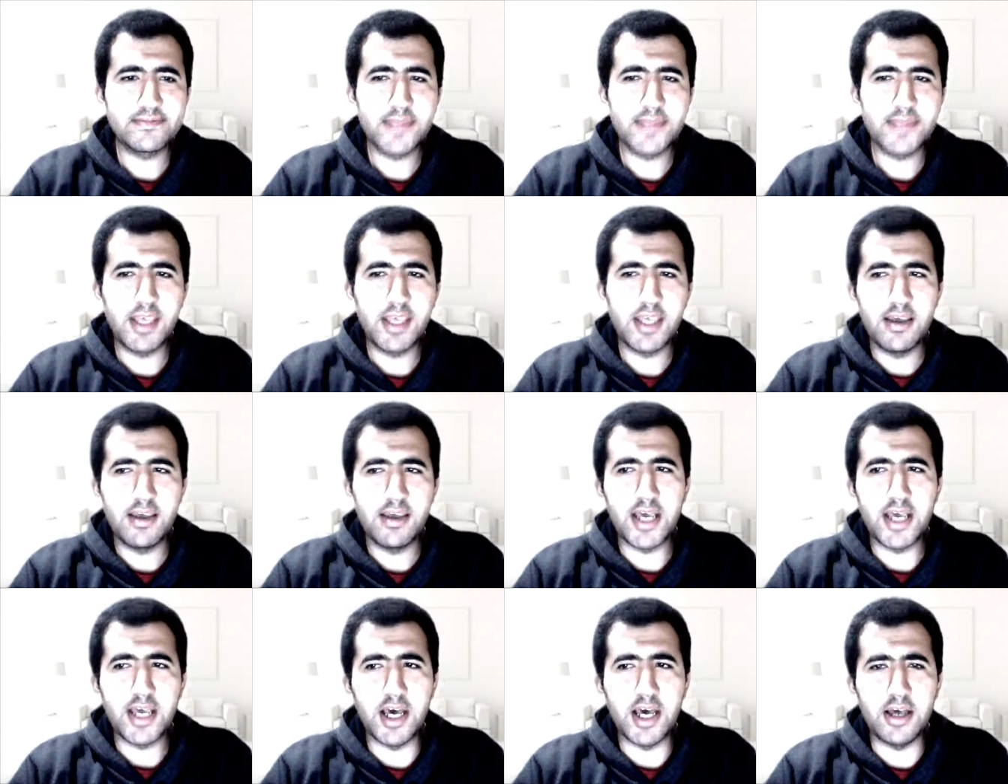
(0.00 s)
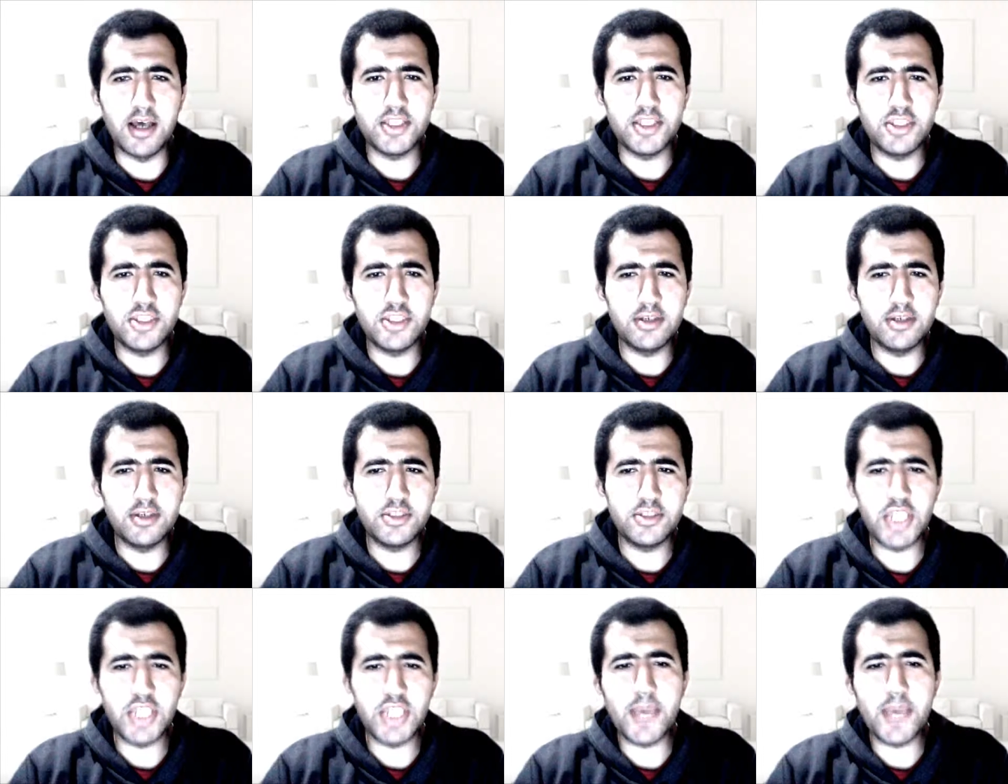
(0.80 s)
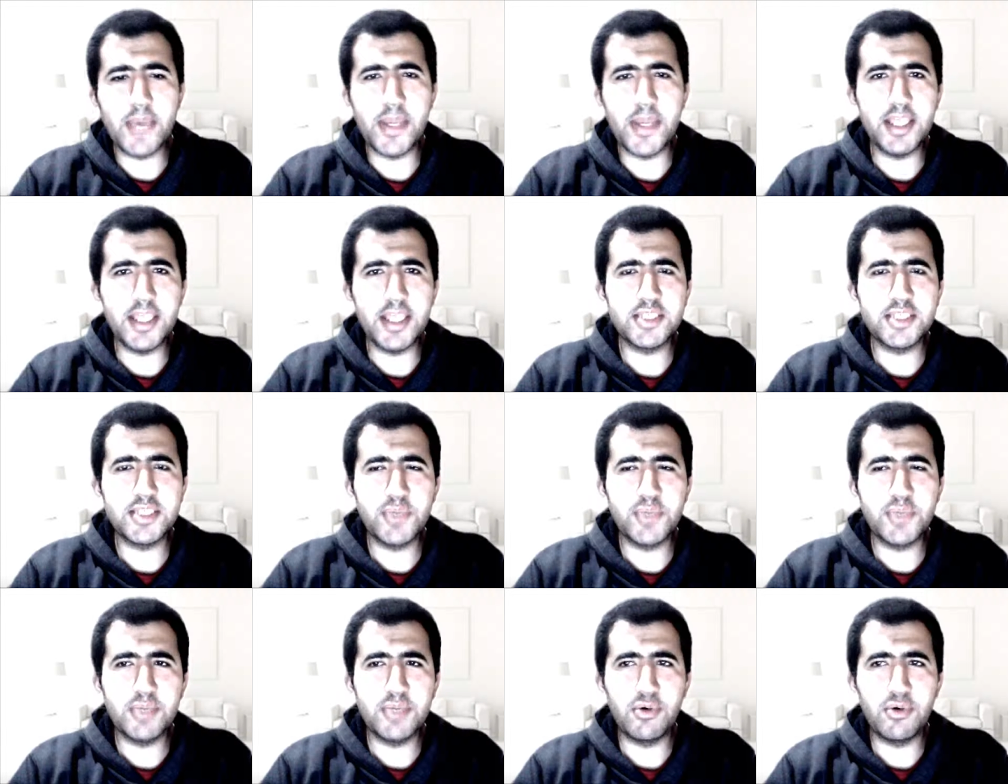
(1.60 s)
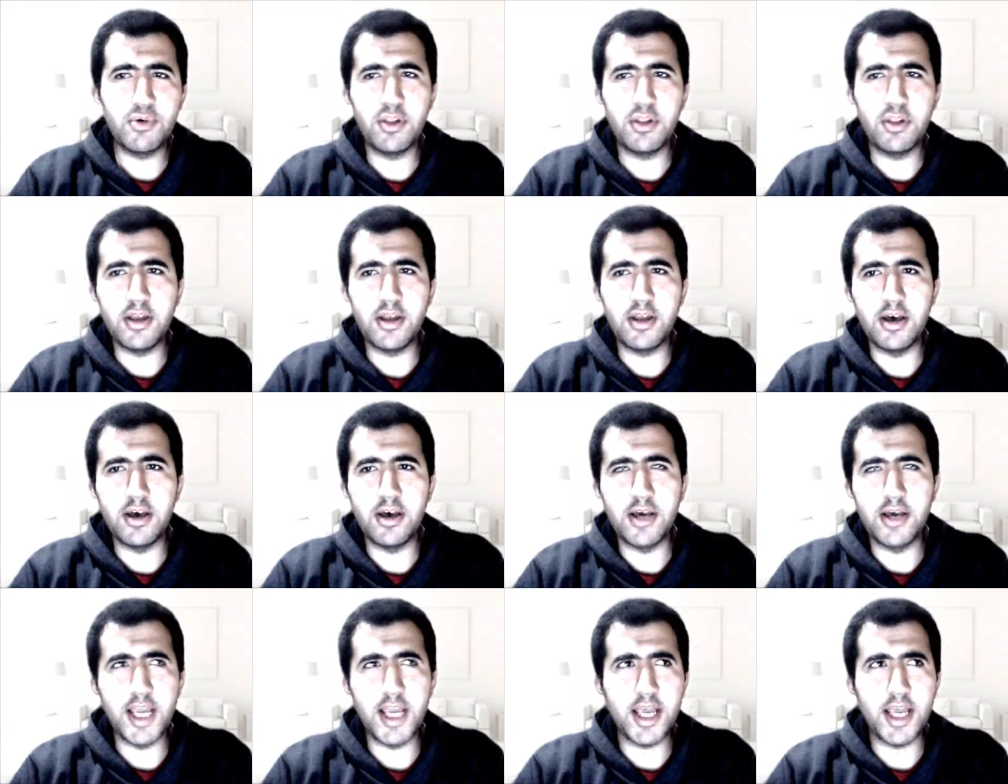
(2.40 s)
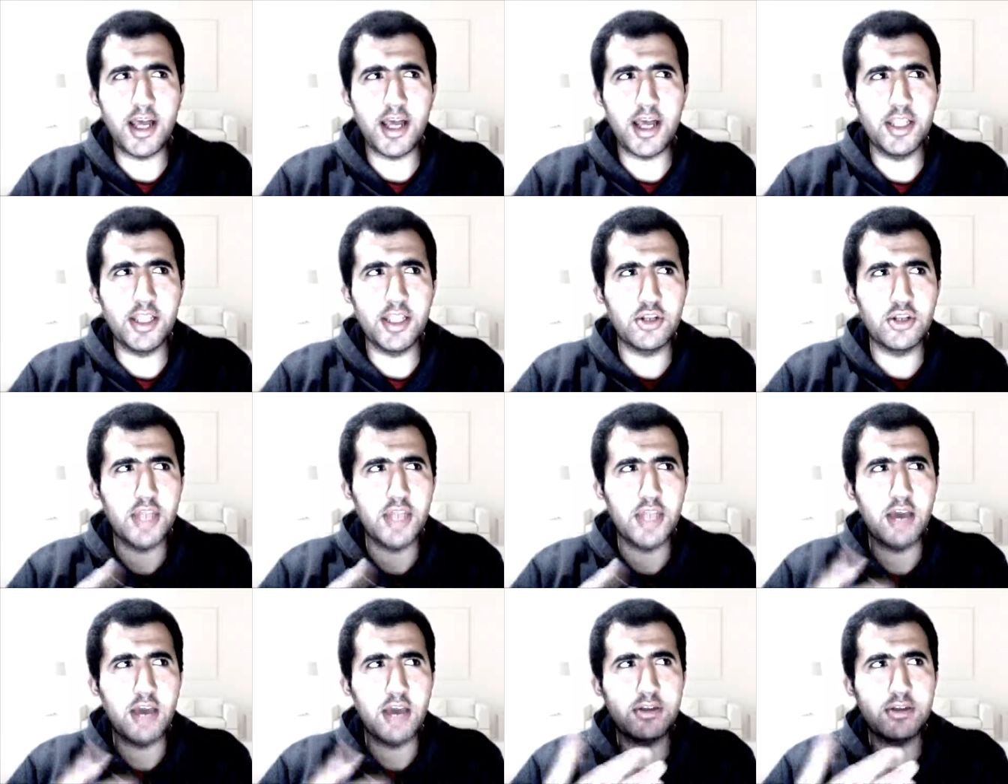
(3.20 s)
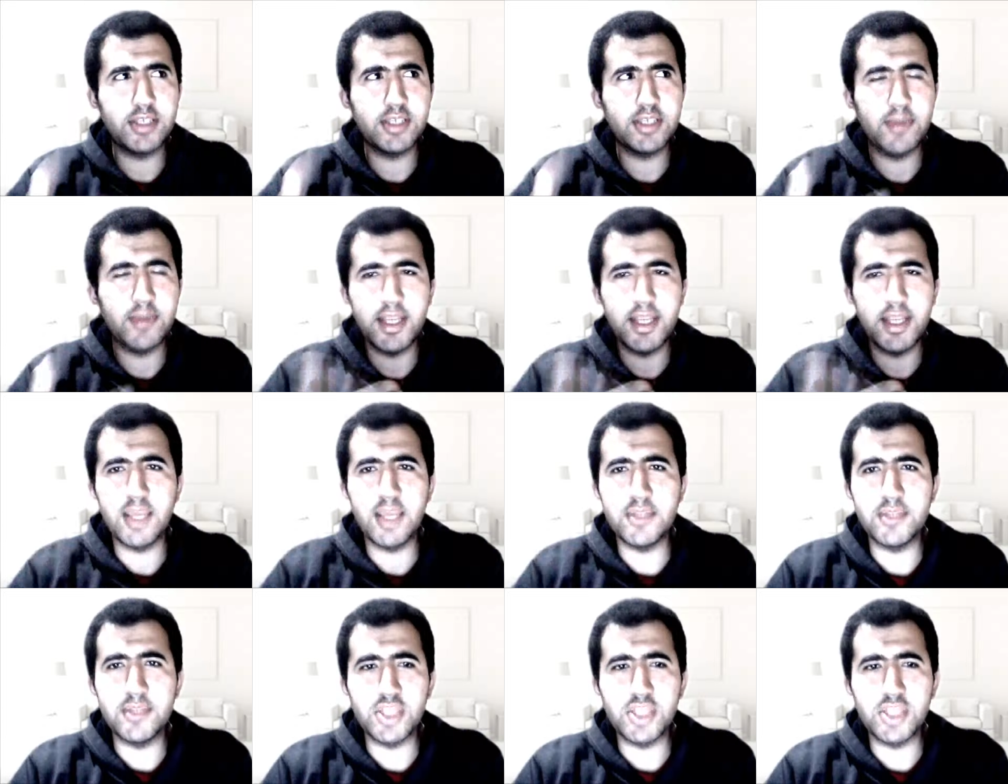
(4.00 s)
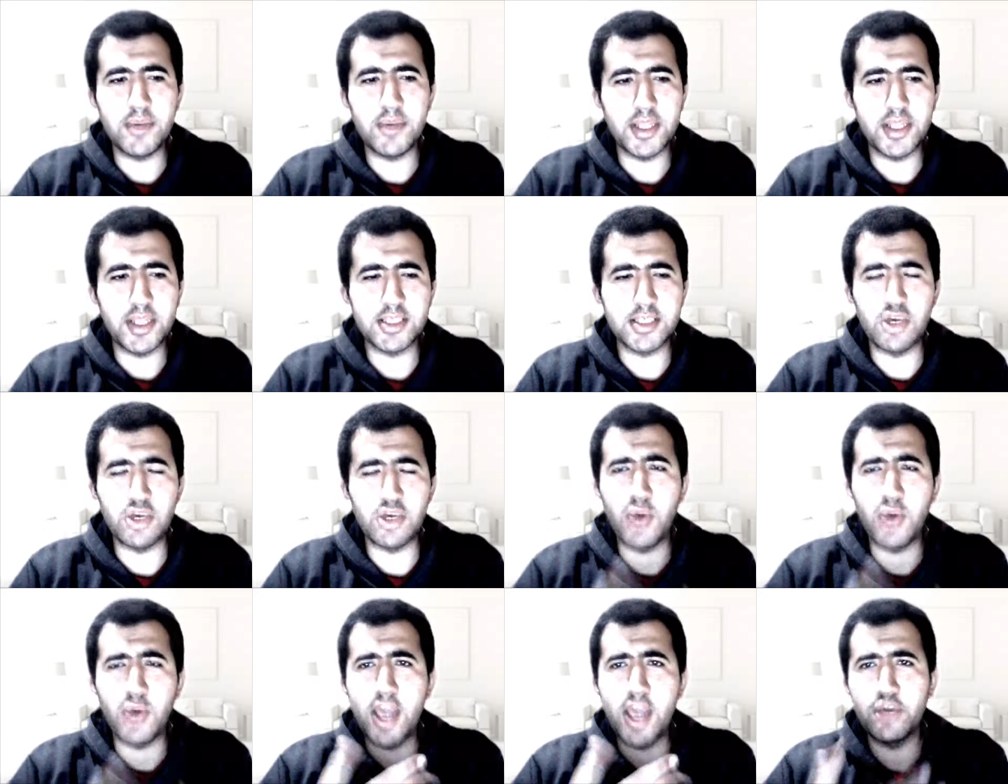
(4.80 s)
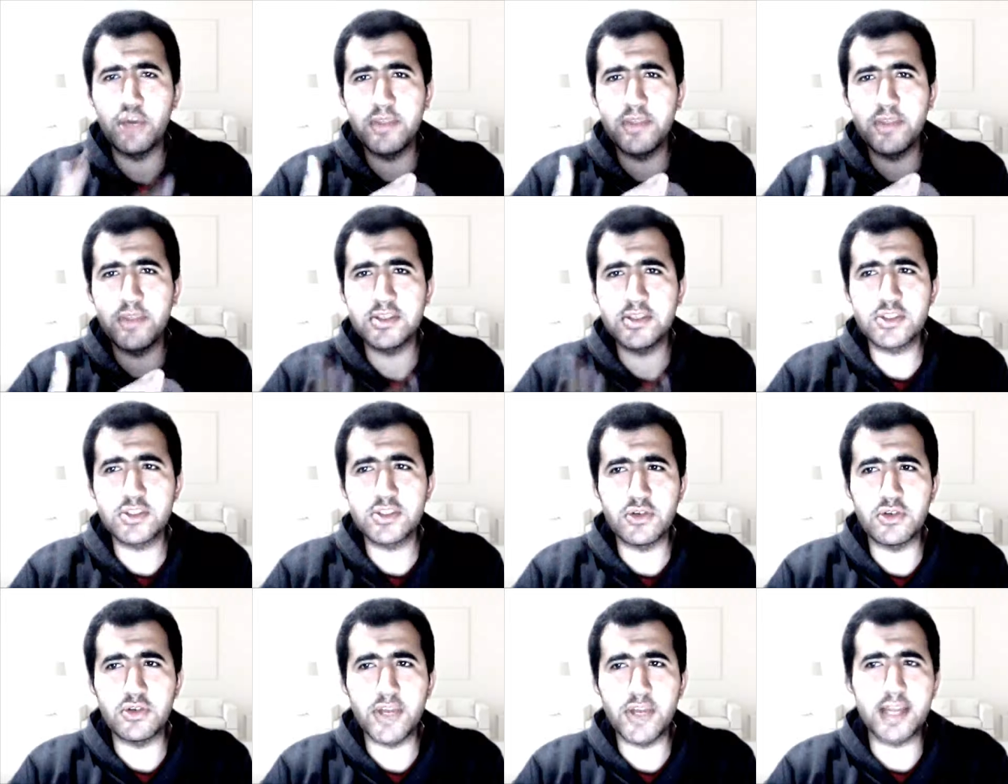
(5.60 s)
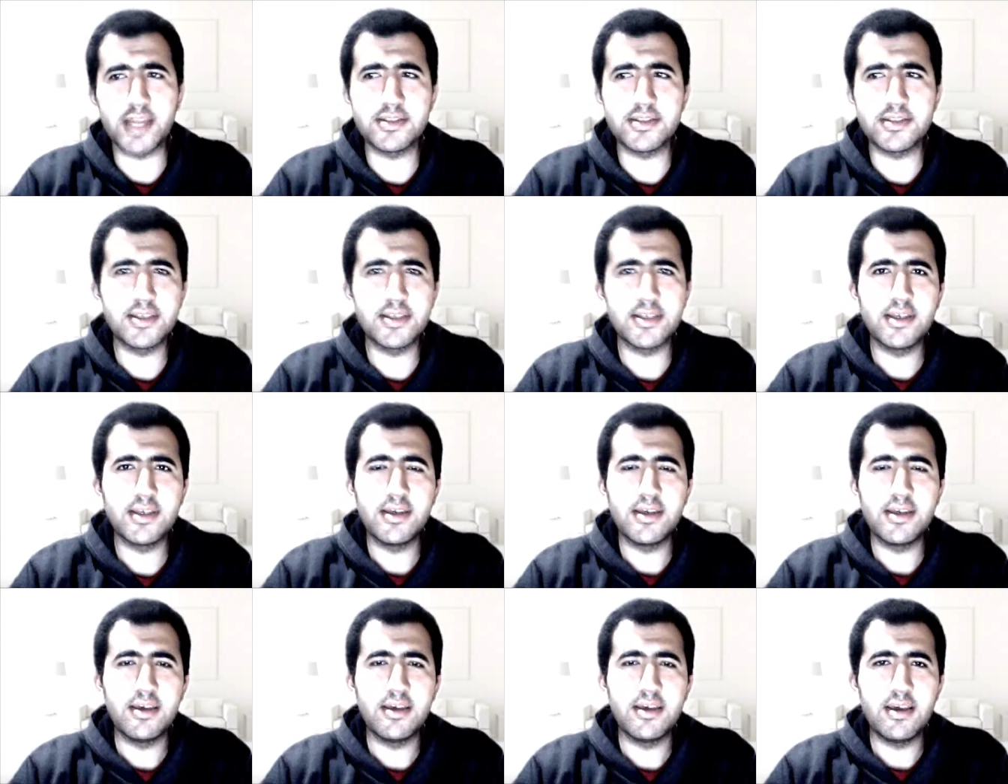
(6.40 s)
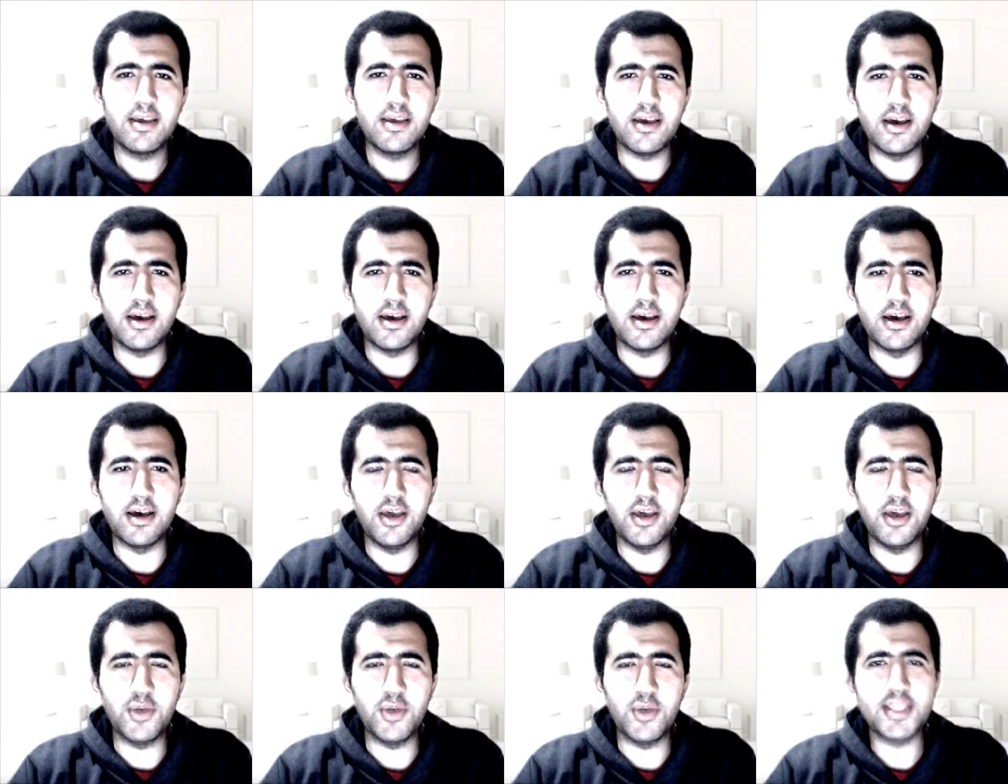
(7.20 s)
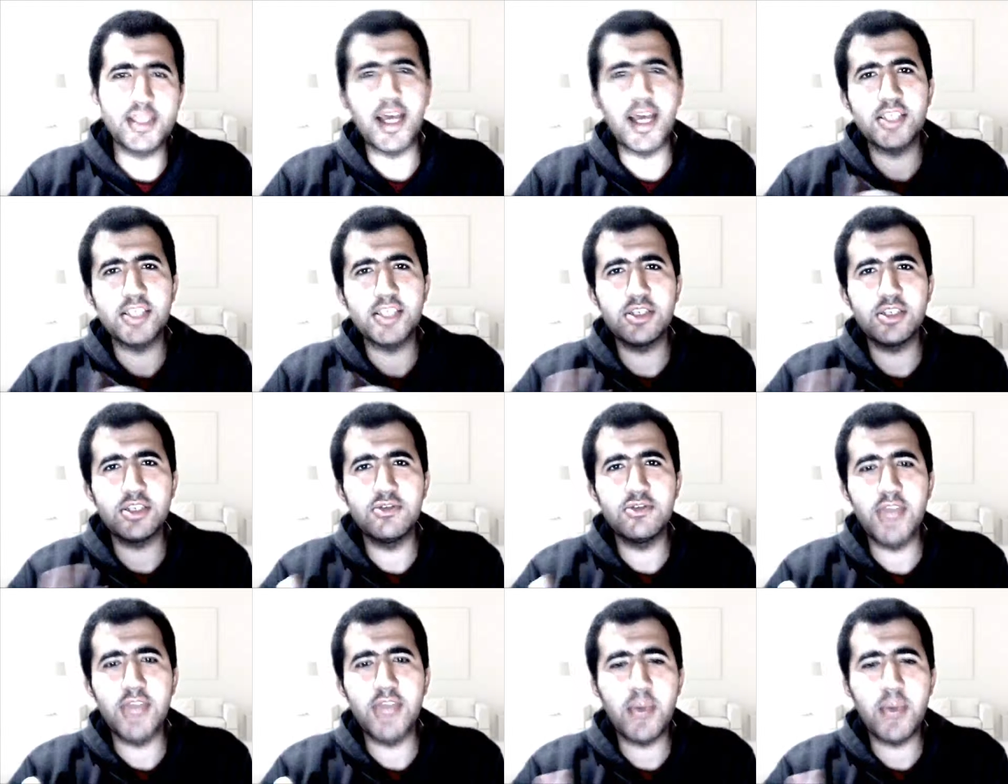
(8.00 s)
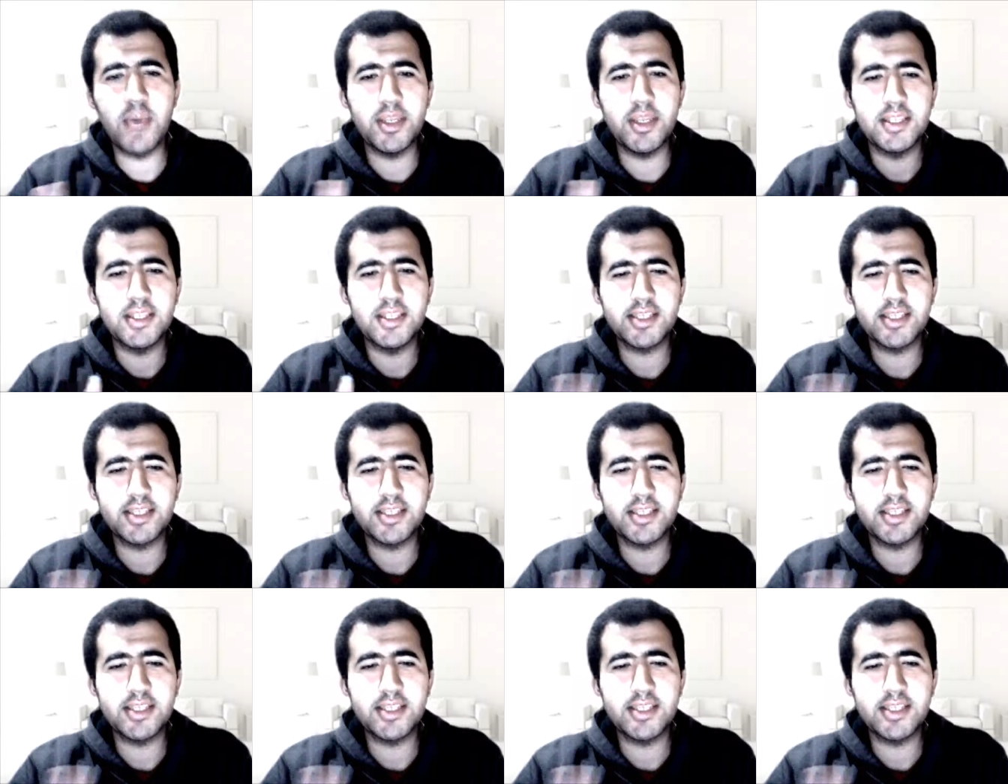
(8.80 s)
Uh, Japanese people, uh, I, I learned how to say my name in Japanese. I hope this is correct. Uh, watashi no namen ninzaga desu